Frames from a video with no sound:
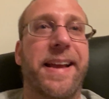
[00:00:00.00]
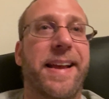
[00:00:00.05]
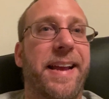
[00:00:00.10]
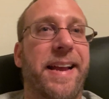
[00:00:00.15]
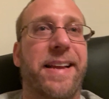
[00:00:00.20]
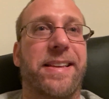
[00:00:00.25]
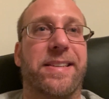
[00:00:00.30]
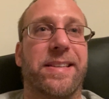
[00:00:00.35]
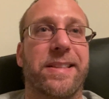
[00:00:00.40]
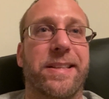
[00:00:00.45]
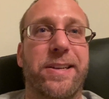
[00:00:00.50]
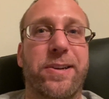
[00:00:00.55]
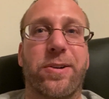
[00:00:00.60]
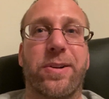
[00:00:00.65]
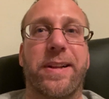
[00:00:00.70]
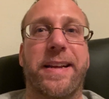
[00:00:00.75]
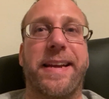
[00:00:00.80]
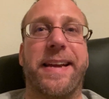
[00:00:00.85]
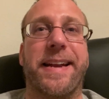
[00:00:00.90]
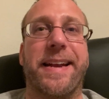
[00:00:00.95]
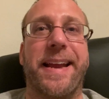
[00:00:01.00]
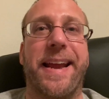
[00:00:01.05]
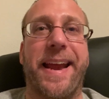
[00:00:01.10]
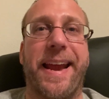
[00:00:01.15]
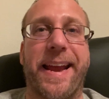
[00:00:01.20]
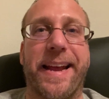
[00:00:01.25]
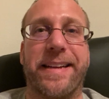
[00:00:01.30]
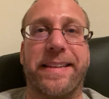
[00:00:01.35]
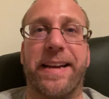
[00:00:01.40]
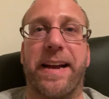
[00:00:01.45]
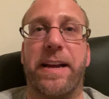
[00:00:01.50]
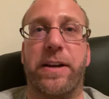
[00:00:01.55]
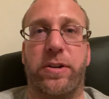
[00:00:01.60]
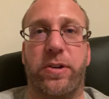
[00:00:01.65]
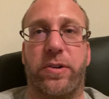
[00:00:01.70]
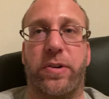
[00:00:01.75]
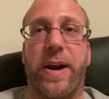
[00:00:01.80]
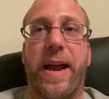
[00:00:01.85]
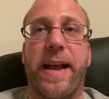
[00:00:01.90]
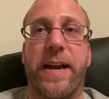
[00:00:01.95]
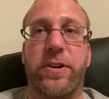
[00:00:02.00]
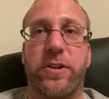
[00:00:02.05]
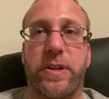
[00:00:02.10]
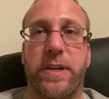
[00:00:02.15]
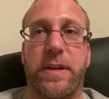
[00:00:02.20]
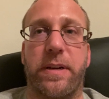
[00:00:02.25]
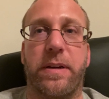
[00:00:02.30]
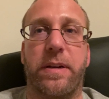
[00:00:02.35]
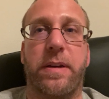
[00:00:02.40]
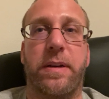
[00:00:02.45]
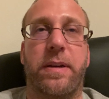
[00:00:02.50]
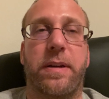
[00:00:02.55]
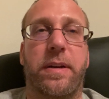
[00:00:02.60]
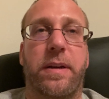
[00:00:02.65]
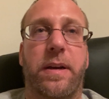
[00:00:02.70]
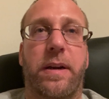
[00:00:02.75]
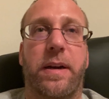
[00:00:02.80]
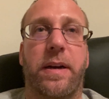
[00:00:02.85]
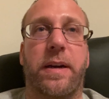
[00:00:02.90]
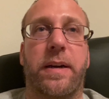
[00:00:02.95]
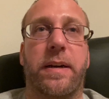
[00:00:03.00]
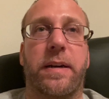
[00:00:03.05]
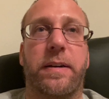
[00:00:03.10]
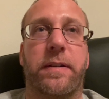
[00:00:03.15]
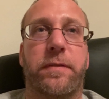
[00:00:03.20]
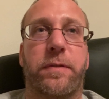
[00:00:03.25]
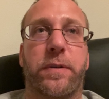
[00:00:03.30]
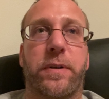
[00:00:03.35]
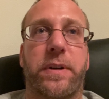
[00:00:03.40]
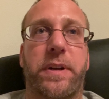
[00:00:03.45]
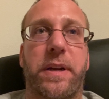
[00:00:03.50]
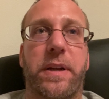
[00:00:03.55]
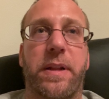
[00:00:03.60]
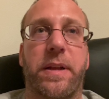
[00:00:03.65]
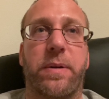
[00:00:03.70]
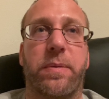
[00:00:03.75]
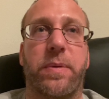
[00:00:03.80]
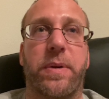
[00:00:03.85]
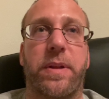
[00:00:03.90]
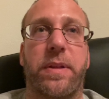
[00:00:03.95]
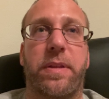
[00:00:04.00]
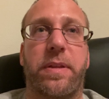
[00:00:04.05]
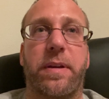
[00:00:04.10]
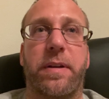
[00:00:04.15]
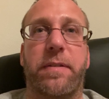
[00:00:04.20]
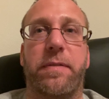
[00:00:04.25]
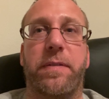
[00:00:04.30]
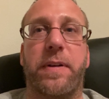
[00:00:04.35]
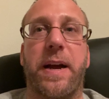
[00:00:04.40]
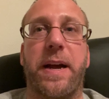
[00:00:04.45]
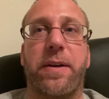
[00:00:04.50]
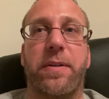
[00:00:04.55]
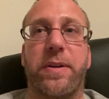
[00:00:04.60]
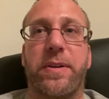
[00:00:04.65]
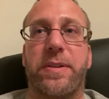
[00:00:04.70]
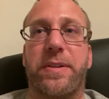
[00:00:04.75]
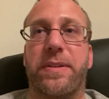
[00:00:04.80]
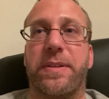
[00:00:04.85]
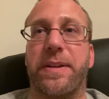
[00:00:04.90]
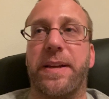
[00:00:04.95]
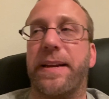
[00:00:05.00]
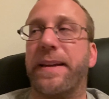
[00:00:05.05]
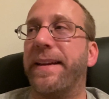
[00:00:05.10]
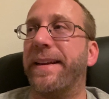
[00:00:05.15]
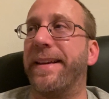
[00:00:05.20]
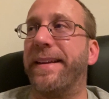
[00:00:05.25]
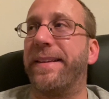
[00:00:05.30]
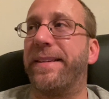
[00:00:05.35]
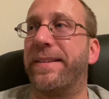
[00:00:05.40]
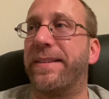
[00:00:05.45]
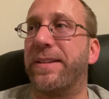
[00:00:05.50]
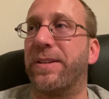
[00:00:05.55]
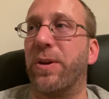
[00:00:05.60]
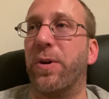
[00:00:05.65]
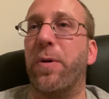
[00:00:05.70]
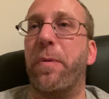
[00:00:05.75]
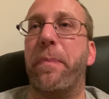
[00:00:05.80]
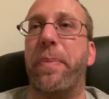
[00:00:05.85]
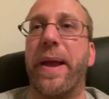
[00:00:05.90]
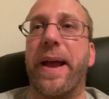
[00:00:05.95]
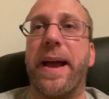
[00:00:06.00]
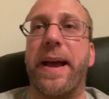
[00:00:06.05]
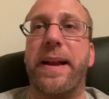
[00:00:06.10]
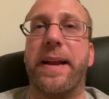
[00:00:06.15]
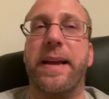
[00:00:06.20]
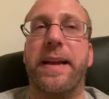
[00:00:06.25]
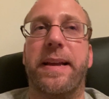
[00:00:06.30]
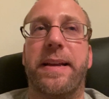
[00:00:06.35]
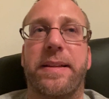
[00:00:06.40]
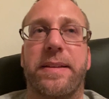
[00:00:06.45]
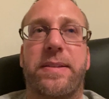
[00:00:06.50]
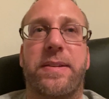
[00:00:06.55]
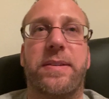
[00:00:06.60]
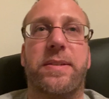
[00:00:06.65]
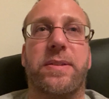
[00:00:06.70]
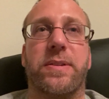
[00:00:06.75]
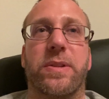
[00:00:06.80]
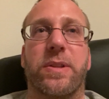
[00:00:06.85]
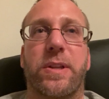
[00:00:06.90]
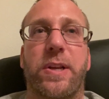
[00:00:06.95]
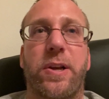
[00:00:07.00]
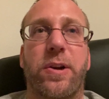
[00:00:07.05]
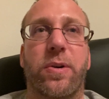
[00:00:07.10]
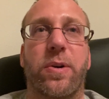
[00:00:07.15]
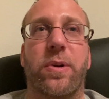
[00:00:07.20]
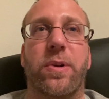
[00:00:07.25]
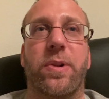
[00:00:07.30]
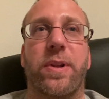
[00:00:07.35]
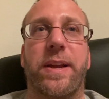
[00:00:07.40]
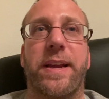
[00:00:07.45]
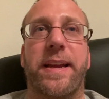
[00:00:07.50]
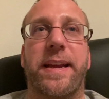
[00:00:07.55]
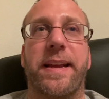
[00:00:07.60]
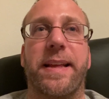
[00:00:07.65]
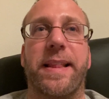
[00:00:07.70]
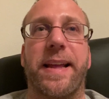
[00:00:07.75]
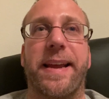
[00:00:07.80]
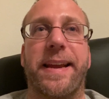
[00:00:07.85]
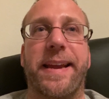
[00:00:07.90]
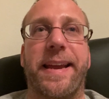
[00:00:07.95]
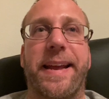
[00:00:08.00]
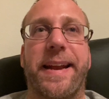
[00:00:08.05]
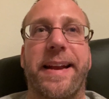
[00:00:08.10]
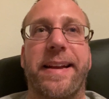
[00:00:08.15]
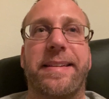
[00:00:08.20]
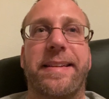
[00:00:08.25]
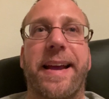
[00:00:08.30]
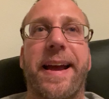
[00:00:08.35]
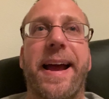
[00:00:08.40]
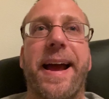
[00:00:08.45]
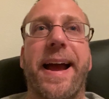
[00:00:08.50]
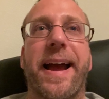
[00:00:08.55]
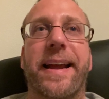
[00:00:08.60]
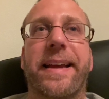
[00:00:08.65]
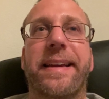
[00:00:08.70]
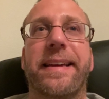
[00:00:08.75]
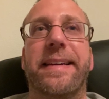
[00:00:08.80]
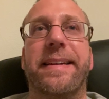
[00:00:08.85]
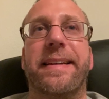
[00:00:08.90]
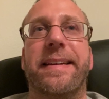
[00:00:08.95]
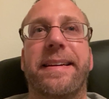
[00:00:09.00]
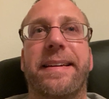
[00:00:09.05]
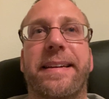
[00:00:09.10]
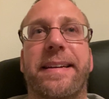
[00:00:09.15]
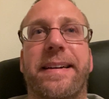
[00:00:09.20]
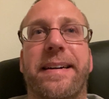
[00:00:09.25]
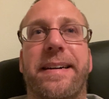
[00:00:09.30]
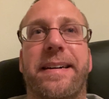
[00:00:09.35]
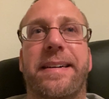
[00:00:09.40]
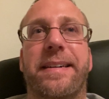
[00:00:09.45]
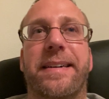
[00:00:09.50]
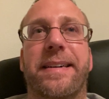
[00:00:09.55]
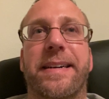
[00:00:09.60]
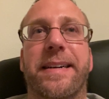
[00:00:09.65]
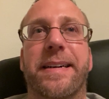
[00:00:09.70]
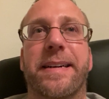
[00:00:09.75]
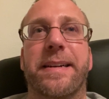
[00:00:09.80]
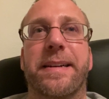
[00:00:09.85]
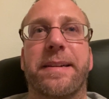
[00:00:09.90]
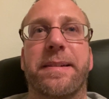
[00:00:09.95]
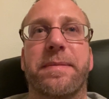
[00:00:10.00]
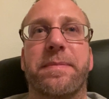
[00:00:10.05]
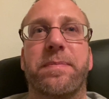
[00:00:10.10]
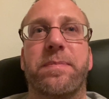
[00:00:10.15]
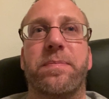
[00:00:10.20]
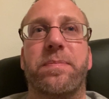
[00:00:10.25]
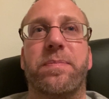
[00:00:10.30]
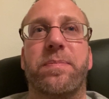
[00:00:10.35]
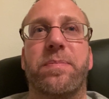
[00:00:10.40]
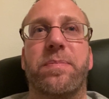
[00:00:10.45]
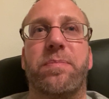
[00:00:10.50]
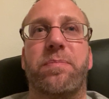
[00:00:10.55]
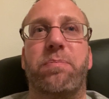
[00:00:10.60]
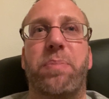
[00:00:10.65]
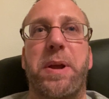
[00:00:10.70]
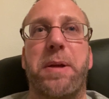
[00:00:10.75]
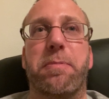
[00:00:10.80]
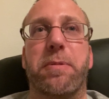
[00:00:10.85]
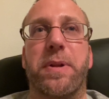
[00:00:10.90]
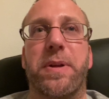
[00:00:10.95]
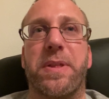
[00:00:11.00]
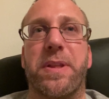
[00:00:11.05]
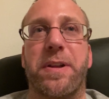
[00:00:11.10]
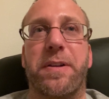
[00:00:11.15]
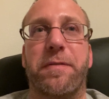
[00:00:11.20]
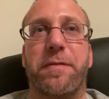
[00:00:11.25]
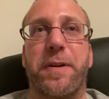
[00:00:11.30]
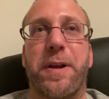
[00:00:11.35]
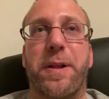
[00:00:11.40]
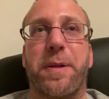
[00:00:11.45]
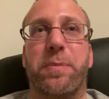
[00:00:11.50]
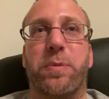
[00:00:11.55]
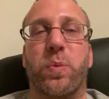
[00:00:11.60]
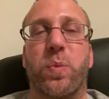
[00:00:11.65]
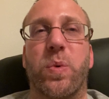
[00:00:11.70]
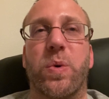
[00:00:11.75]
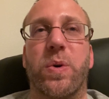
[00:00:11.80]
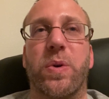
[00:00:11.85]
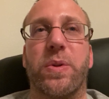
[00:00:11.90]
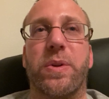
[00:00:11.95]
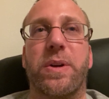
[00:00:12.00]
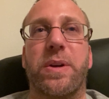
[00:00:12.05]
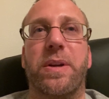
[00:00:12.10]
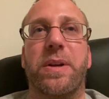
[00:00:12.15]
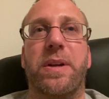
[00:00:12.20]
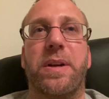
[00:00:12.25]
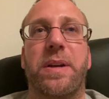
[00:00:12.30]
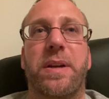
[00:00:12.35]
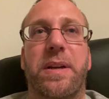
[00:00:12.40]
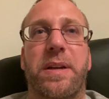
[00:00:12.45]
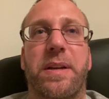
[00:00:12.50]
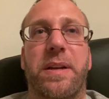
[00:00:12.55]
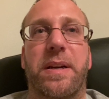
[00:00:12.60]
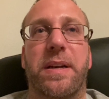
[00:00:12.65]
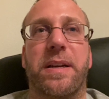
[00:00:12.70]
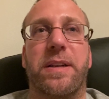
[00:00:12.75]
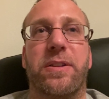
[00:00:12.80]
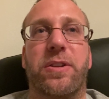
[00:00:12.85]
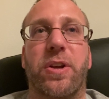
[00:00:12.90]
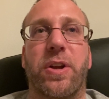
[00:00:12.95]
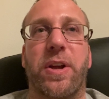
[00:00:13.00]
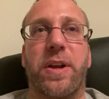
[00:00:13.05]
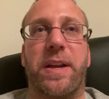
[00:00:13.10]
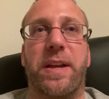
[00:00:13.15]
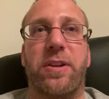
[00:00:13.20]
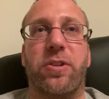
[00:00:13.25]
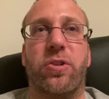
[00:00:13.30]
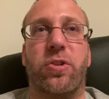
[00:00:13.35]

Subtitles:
an anti-strategy for dealing with a virus. Like, it's so bad. This is literally like an attack on people in the developed world to